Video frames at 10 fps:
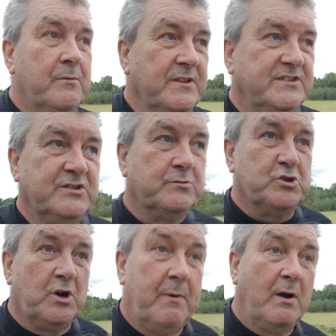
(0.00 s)
went into a
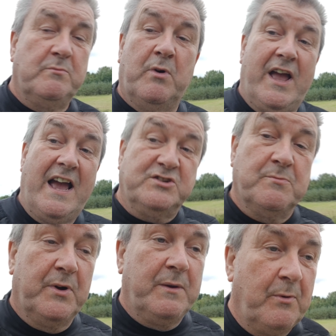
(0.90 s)
shop owned by Asian
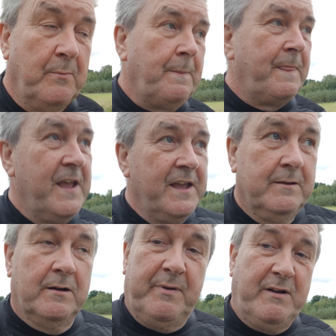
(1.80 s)
people.
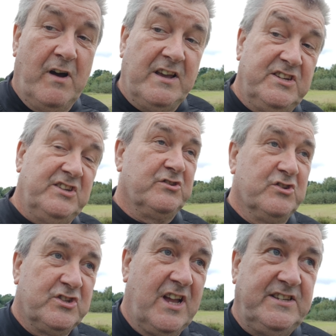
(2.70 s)
Not being racist, just
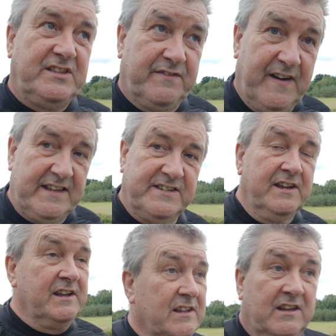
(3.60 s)
stating the fact,
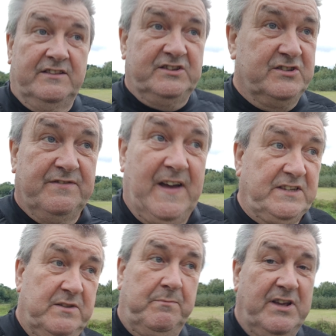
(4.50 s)
and this is the
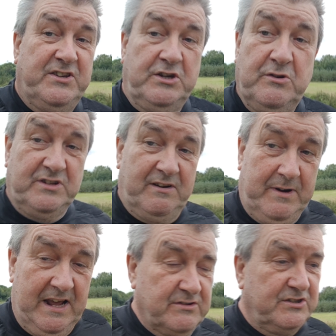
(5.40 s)
facts that the police are using,
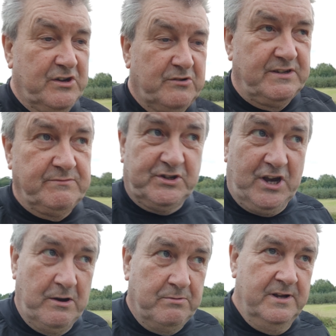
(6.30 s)
everybody else is using,
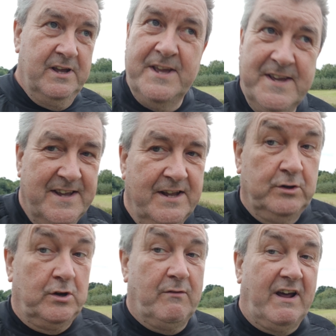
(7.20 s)
so
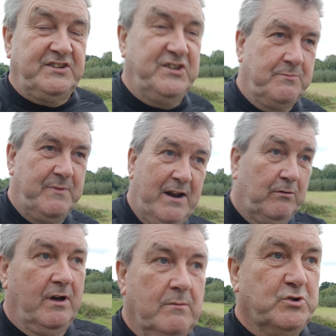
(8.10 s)
no racism there,
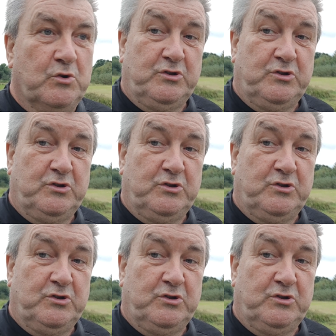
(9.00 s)
although I'm sure